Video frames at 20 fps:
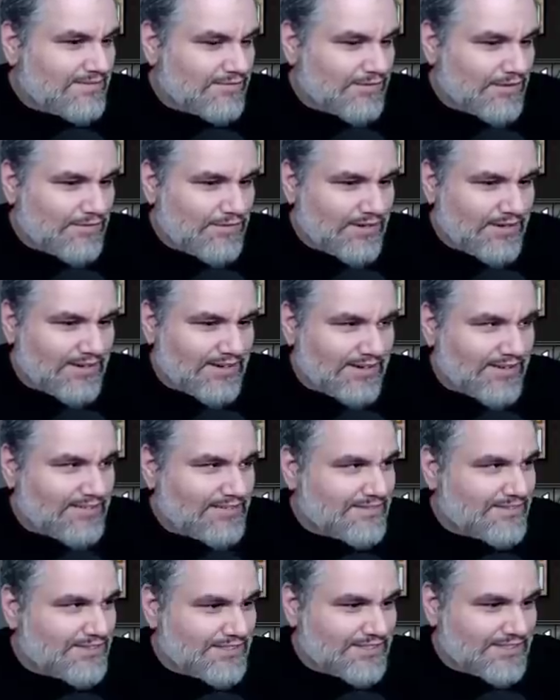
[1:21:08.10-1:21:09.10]
Riffling Clash.
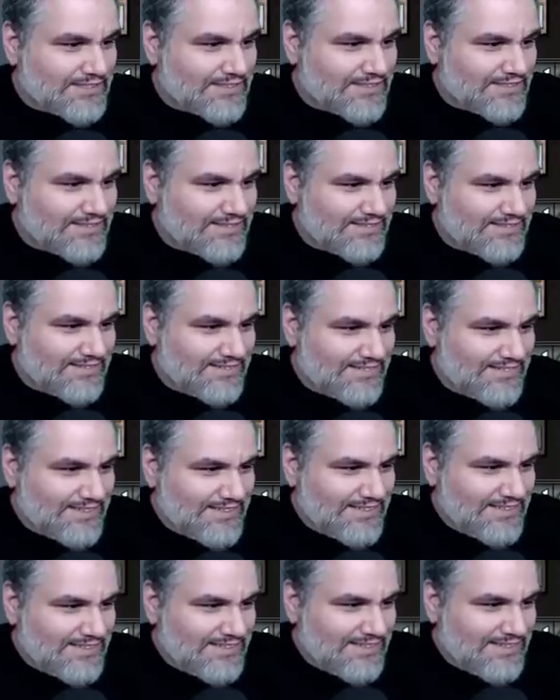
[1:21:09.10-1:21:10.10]
Shit,
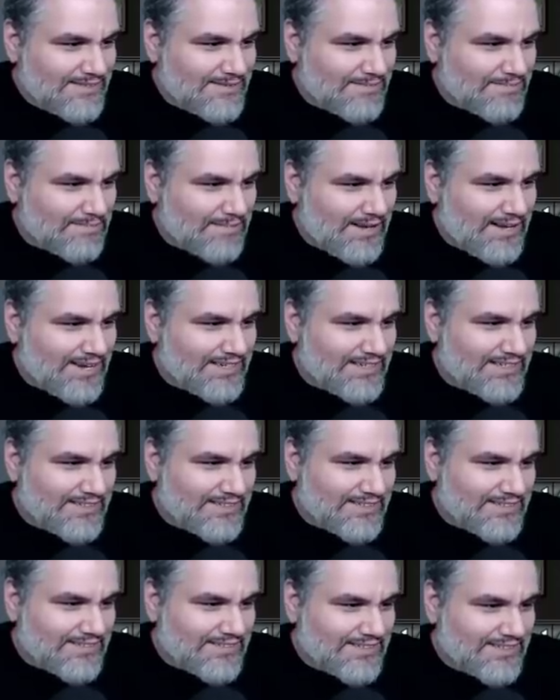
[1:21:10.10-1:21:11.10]
my
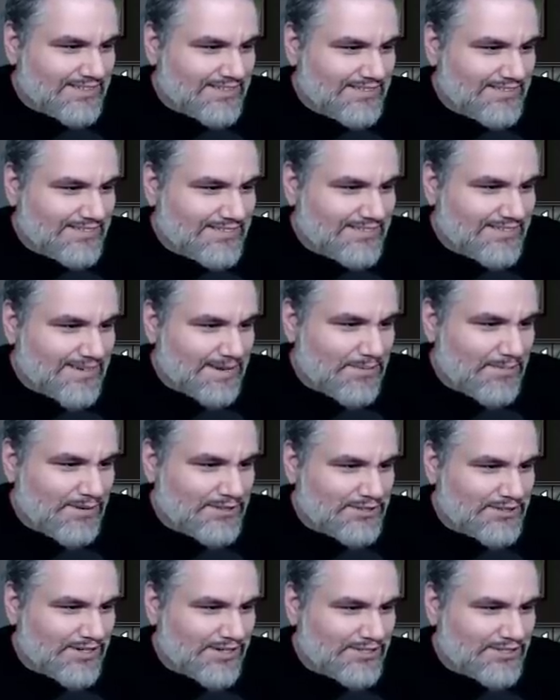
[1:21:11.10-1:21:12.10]
dude. I'm
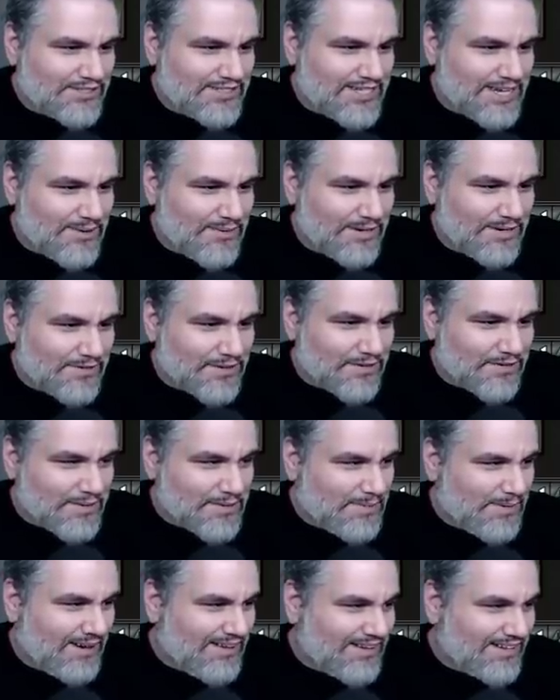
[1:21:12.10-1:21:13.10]
pretty sure I just take whatever
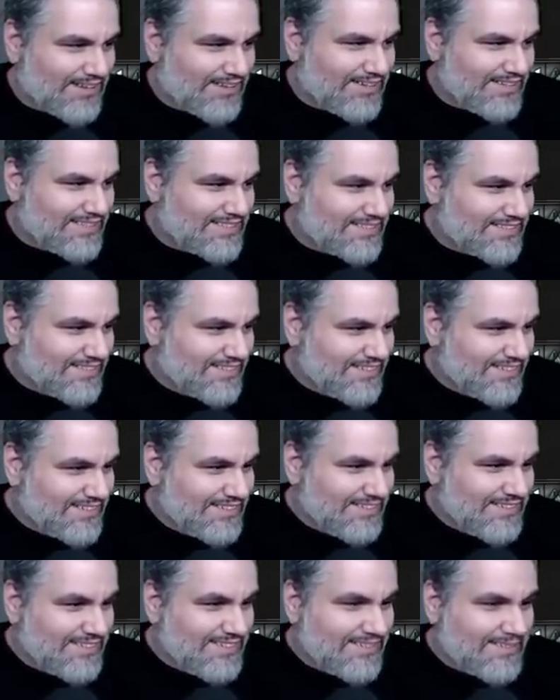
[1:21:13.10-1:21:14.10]
three pile there is.
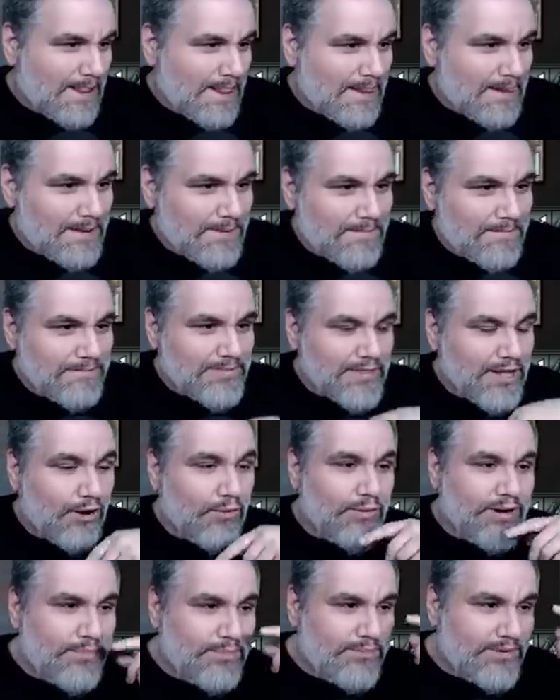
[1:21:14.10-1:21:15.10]
Oh,
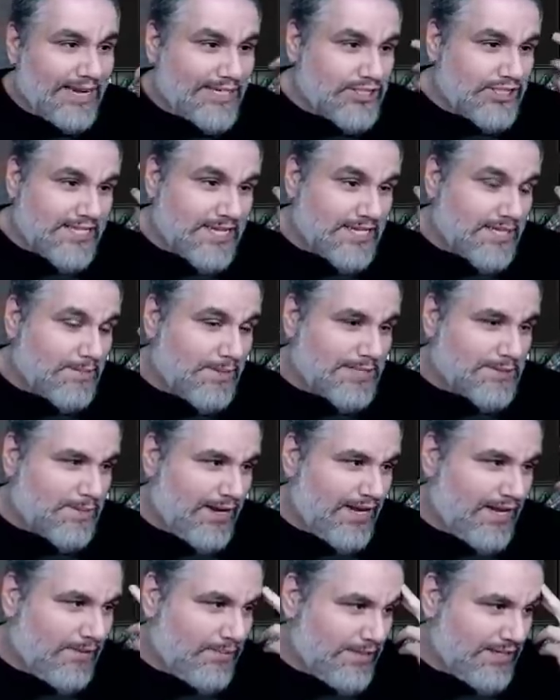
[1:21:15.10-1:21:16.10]
we can actually take the best
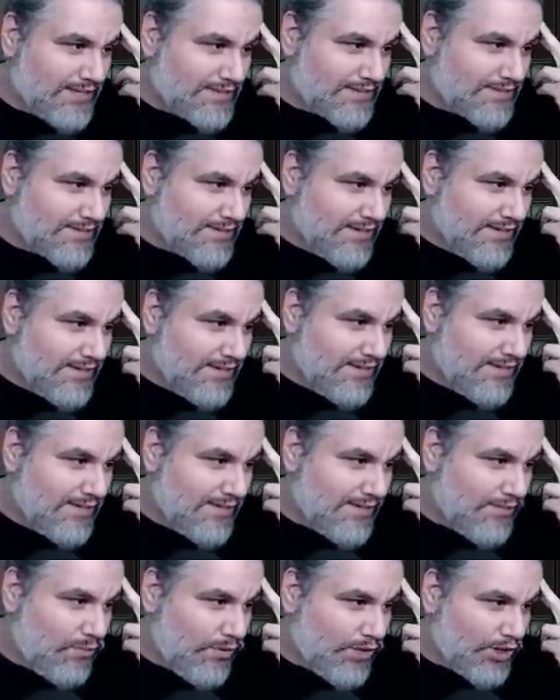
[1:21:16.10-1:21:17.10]
pile because
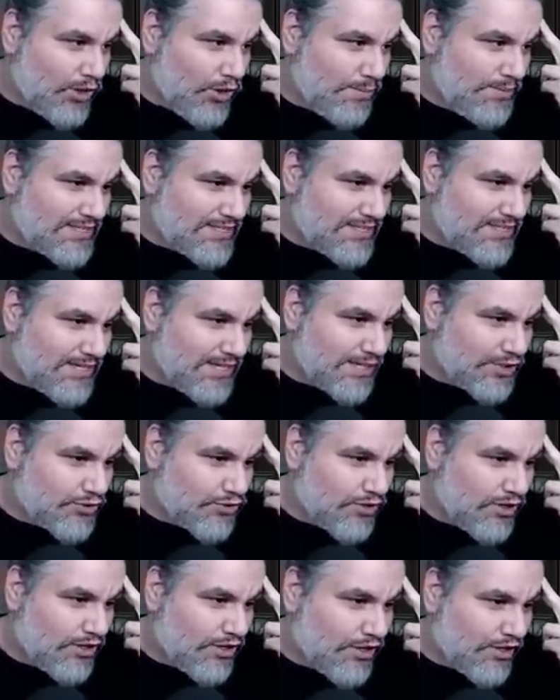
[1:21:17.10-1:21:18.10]
we'll go up to six,
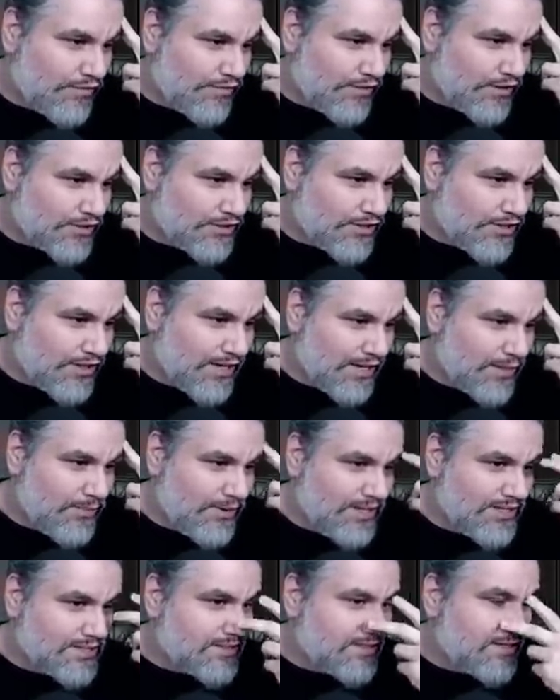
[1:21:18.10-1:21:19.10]
draw a card for our turn, and then
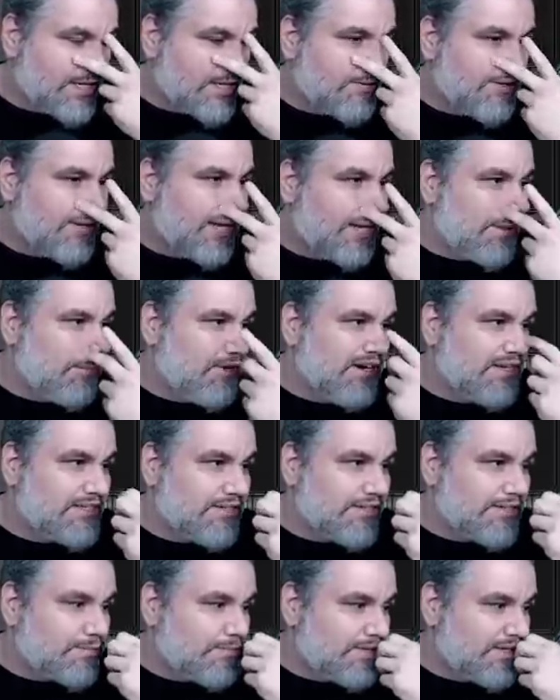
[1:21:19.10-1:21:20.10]
we can select a library.
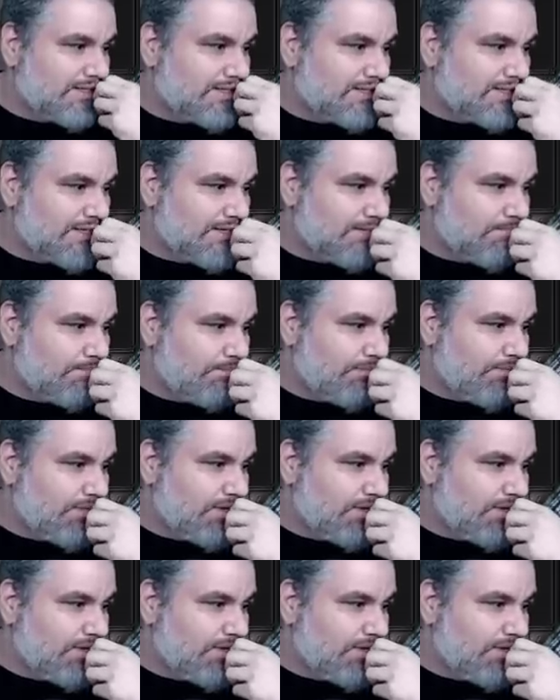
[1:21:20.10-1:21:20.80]
So that's pretty insane.